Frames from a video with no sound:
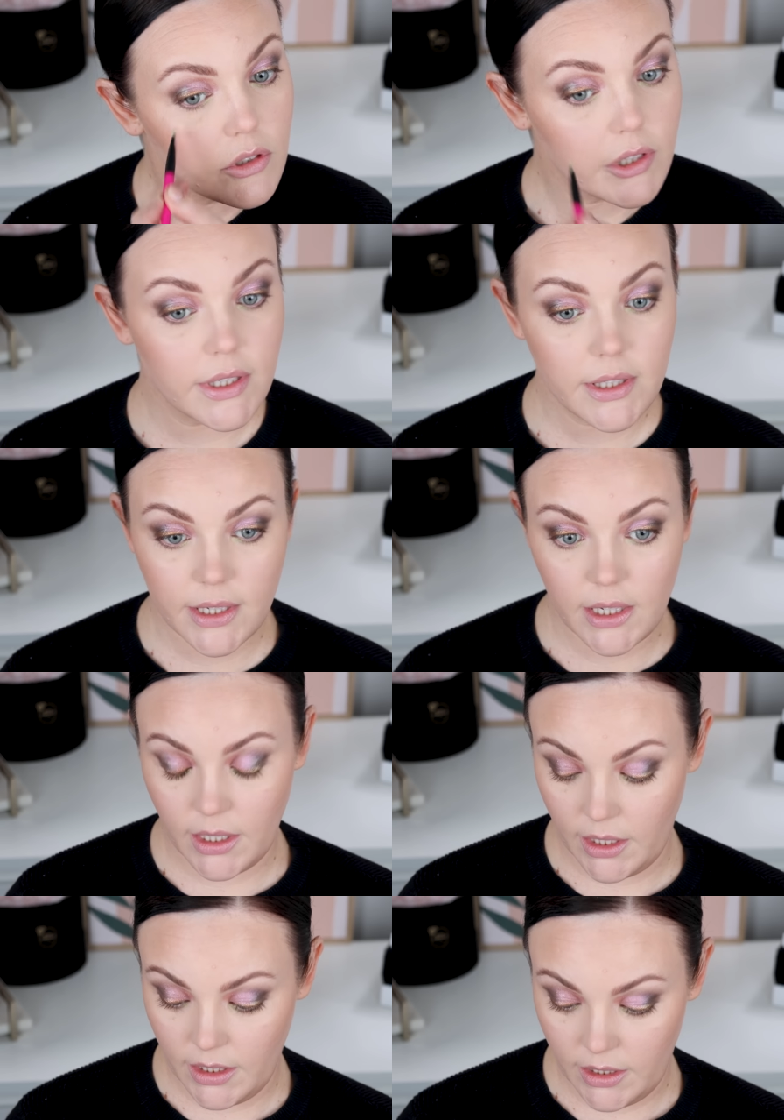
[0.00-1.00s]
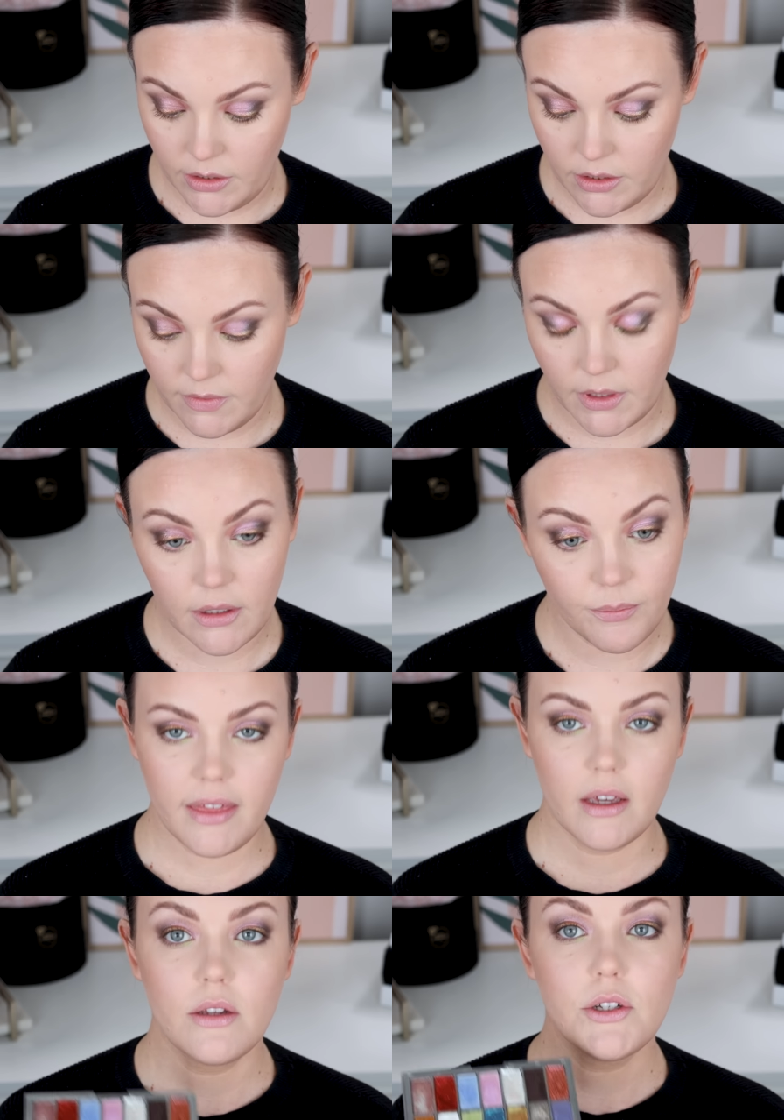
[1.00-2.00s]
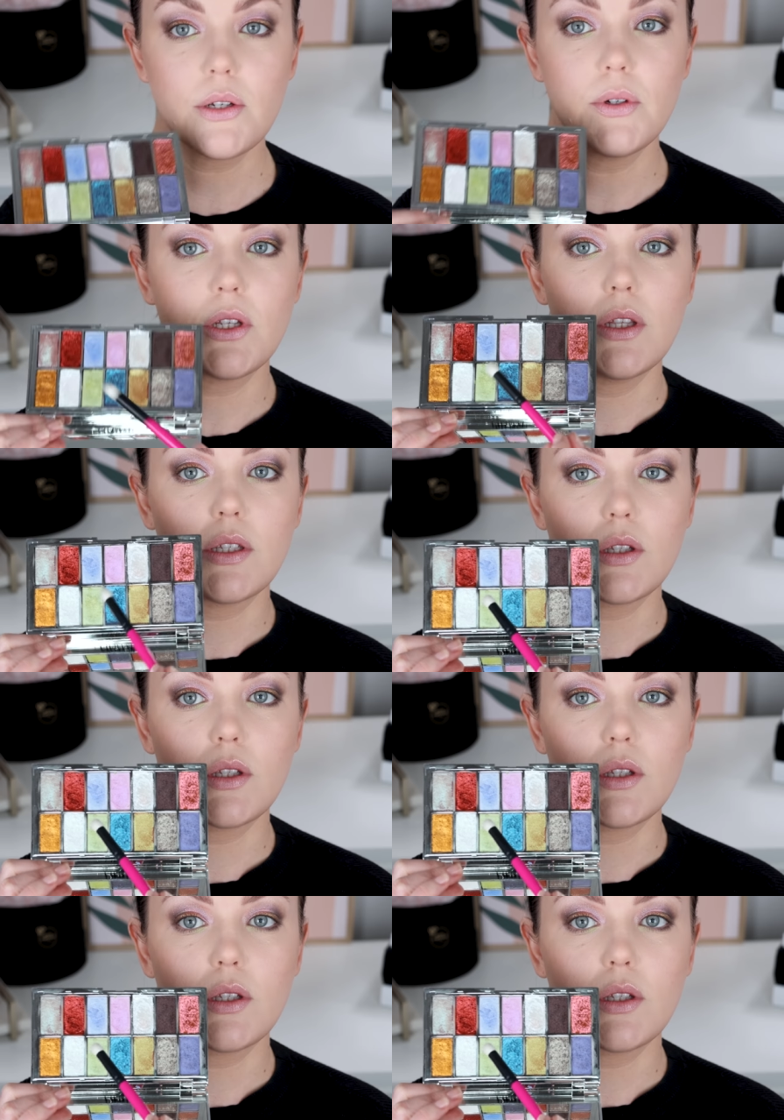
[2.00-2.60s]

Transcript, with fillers: Just a teeny hint of it. I think I'll just go into this